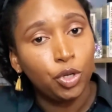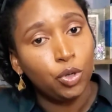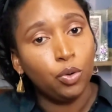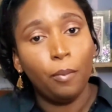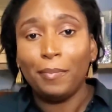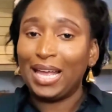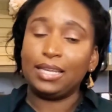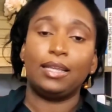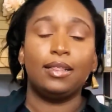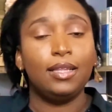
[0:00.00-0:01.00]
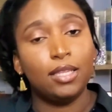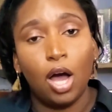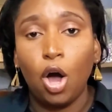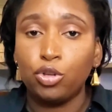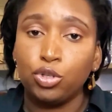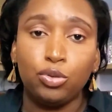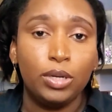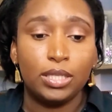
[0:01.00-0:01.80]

Men could clean the house too.